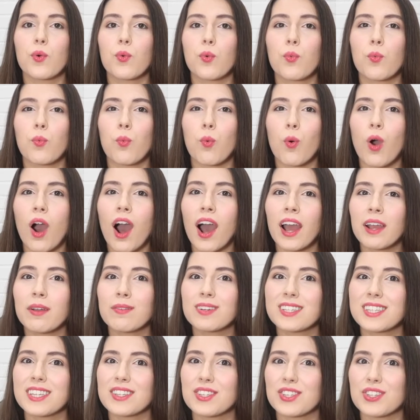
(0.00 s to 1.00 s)
why
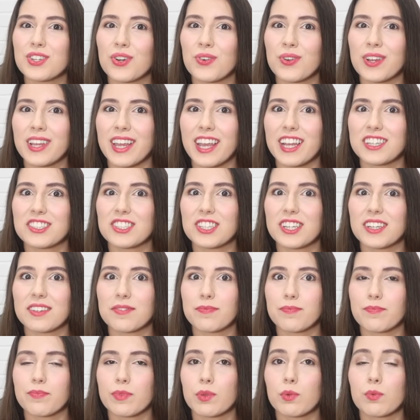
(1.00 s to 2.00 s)
was it so engaging?
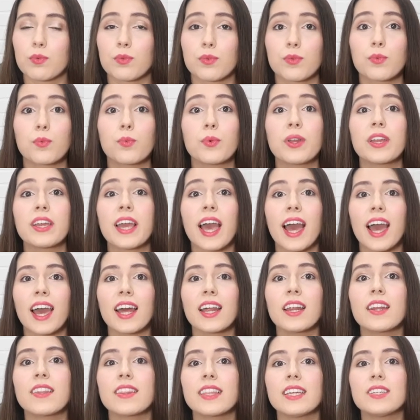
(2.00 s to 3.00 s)
We
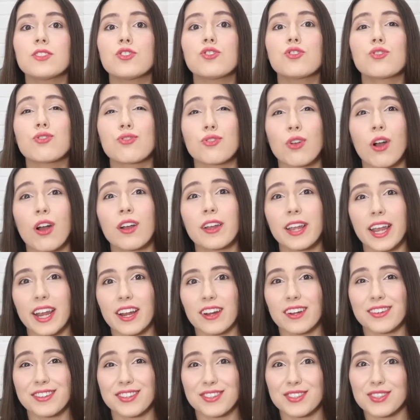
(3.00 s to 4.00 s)
had these strong
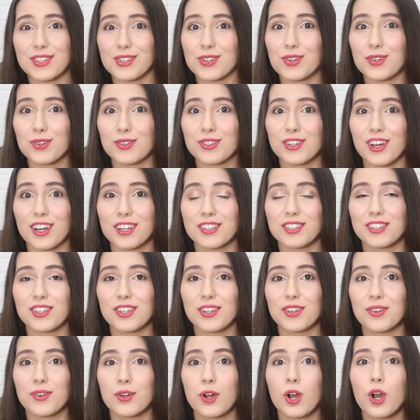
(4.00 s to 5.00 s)
characters to hold on
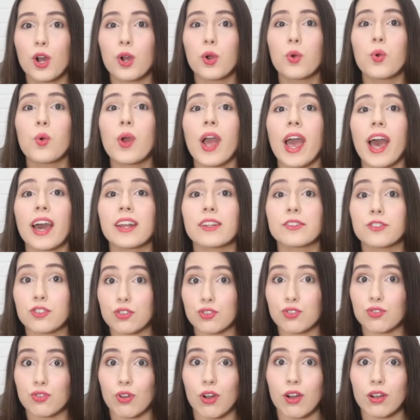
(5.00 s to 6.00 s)
to who had a
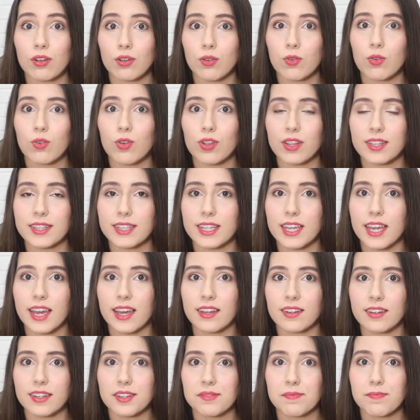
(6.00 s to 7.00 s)
strong goal at the
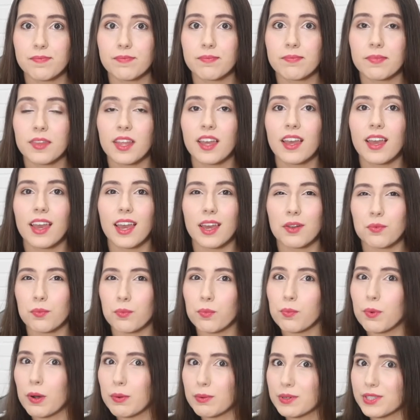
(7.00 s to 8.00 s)
end.
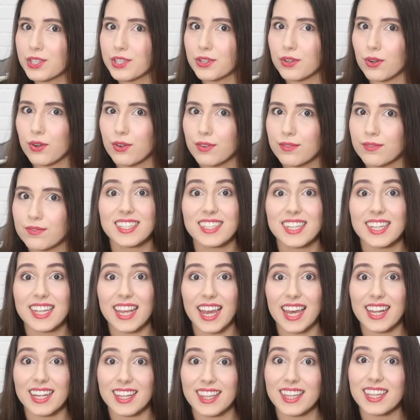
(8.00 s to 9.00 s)
And what was the goal? To
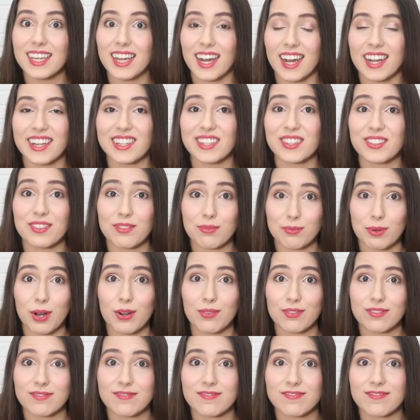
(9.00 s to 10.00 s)
get the Iron
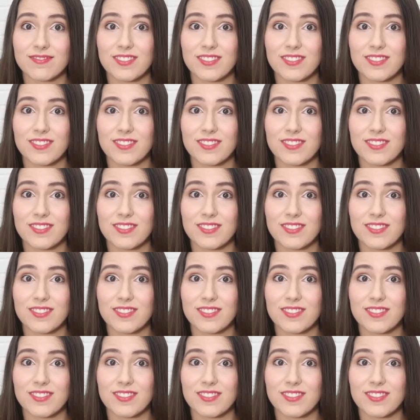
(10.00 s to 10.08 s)
Throne.